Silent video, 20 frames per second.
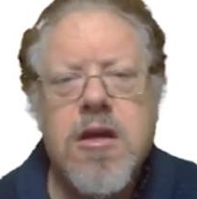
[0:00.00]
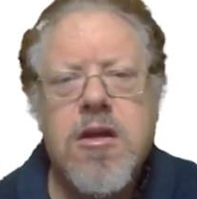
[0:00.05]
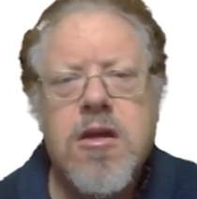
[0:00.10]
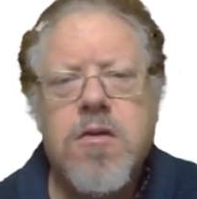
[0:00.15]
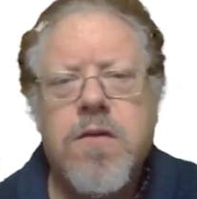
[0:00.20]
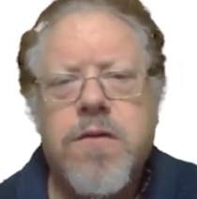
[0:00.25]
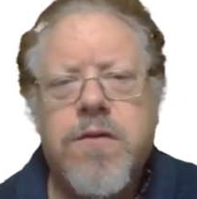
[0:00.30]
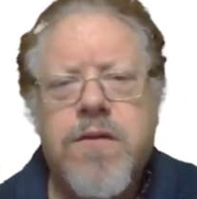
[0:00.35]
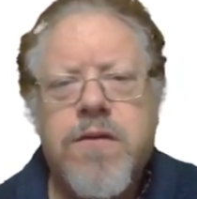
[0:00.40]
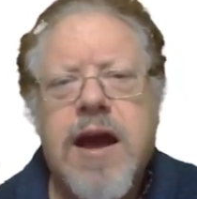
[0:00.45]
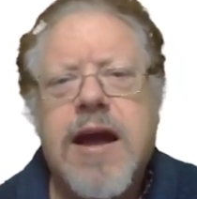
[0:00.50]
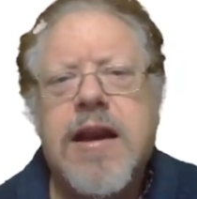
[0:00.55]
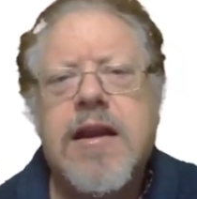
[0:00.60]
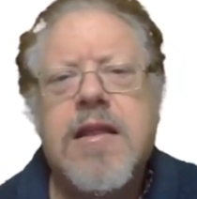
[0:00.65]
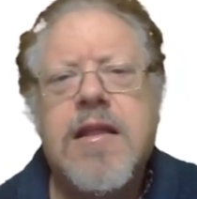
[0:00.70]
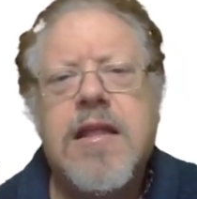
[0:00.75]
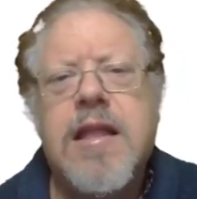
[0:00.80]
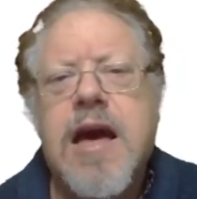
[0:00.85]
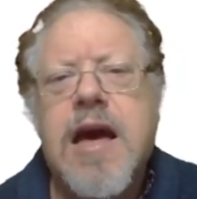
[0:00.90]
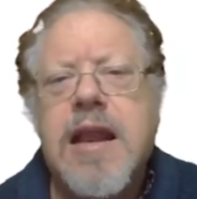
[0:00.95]
You'll find
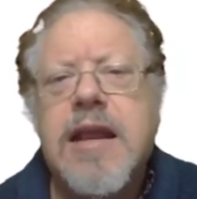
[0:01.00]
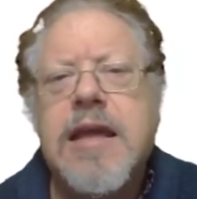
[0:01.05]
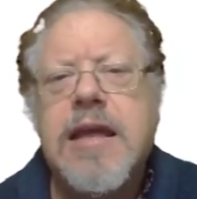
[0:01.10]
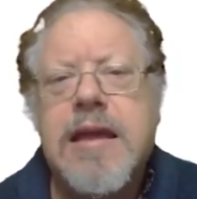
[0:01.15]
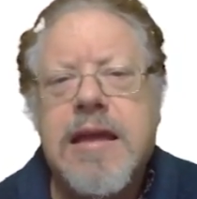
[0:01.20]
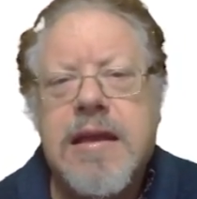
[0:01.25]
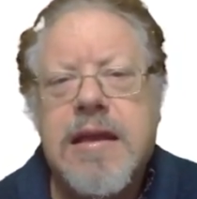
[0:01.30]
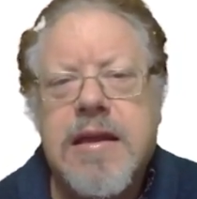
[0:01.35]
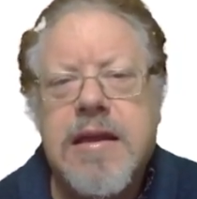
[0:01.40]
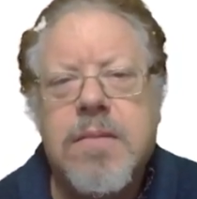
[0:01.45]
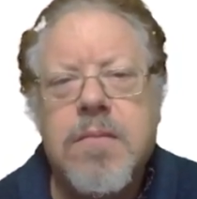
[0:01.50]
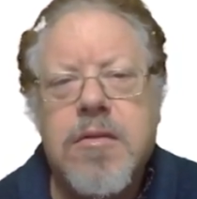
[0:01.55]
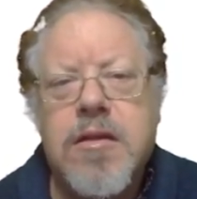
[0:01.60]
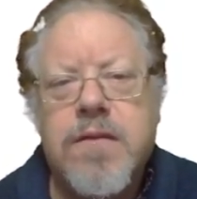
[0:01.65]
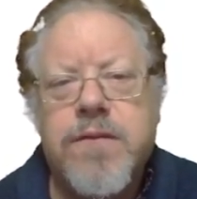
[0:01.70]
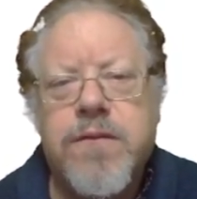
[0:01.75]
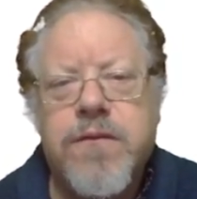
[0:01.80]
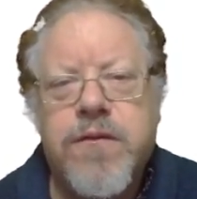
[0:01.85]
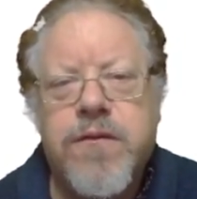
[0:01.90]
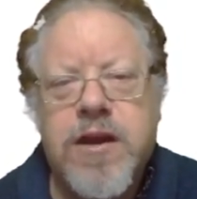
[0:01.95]
a lot of idioms
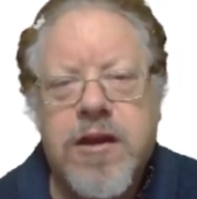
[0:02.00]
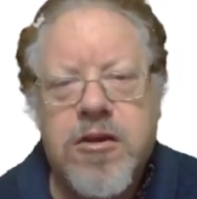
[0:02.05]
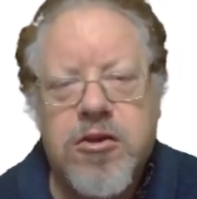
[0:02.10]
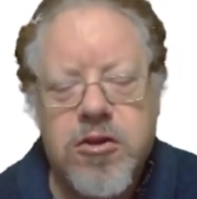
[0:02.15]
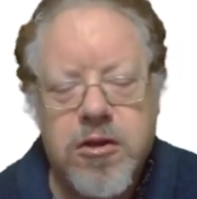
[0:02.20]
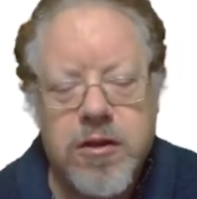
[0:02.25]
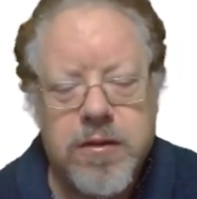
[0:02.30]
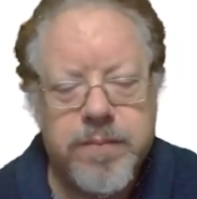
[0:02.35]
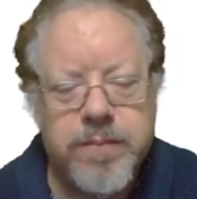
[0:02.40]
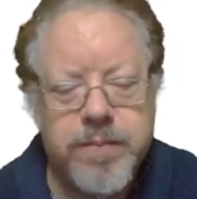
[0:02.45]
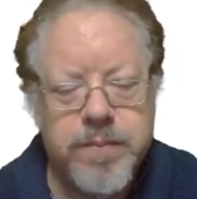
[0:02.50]
in fiction.